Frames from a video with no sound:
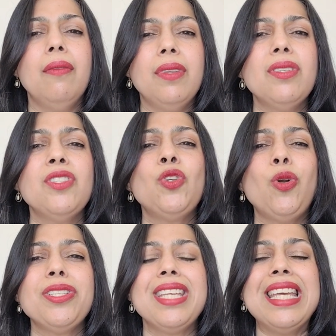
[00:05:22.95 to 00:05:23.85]
This is
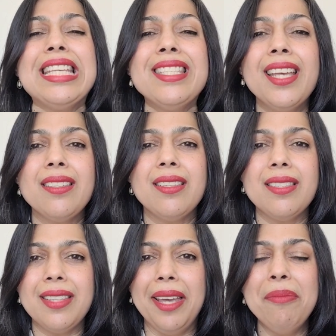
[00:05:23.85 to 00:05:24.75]
not as easy as it
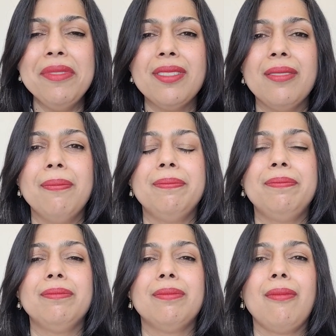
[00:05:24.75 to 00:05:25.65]
seems,
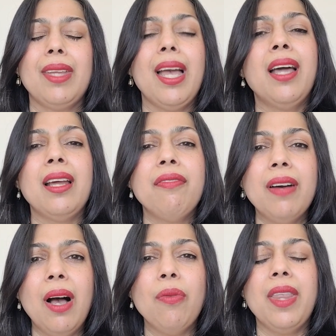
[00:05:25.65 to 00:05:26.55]
and I've
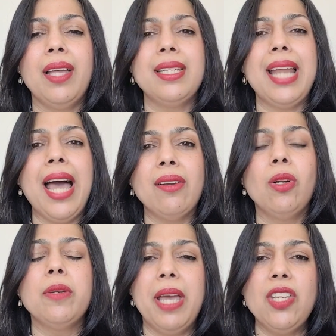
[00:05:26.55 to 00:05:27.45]
found that in
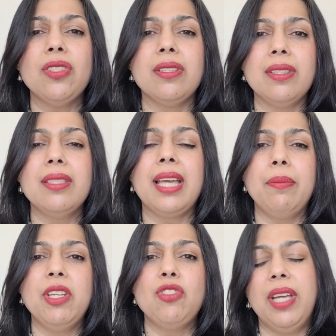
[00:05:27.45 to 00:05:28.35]
adult patients this can
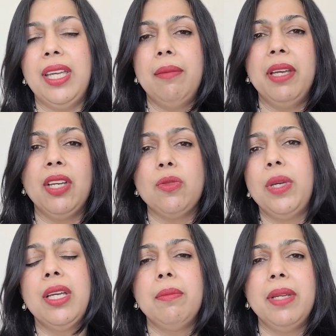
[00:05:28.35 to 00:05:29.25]
be tricky because
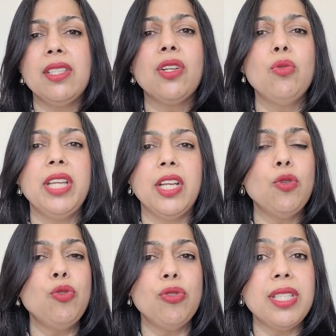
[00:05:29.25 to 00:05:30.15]
we can be excluding
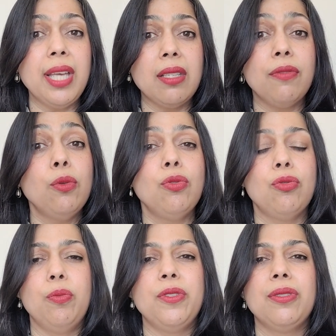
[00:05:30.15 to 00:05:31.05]
2 to 6 food
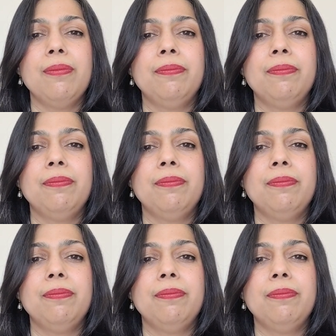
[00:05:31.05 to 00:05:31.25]
groups.